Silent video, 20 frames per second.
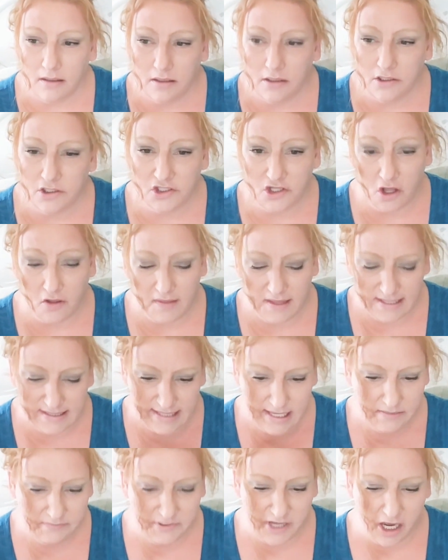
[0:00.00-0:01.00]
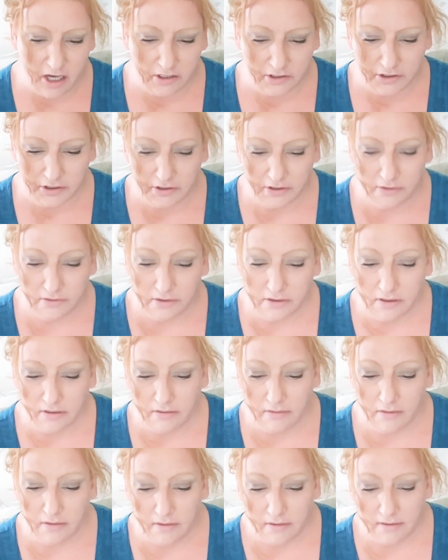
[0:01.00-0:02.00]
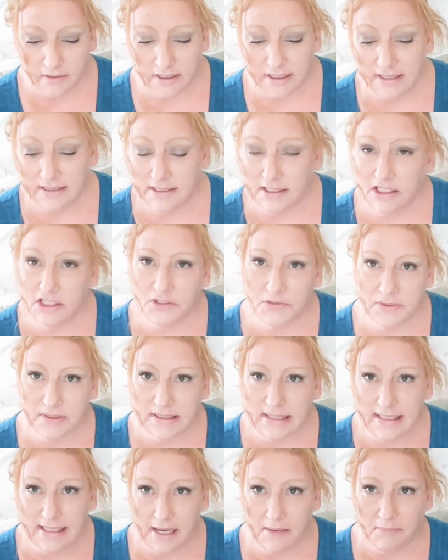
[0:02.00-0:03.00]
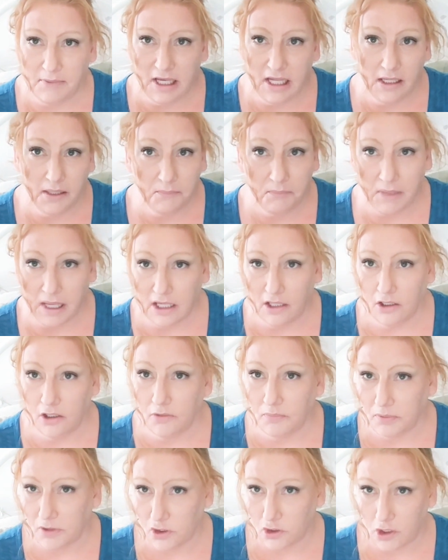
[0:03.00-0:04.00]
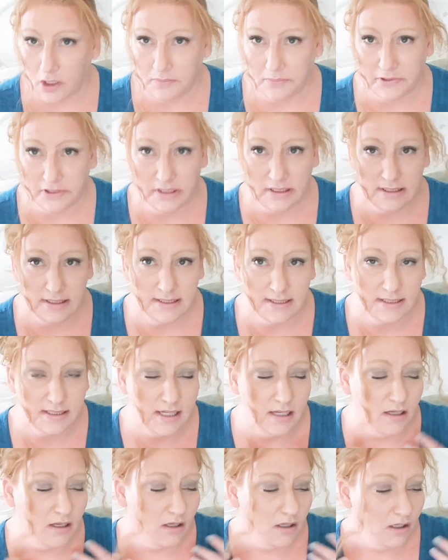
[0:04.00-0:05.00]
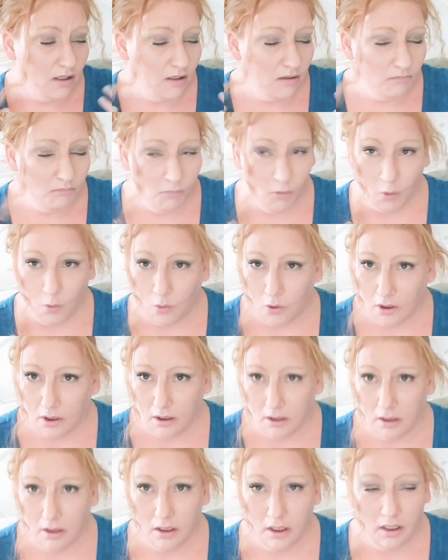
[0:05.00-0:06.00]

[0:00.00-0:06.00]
Saw that same doctor. Continuously kept getting better prescriptions. More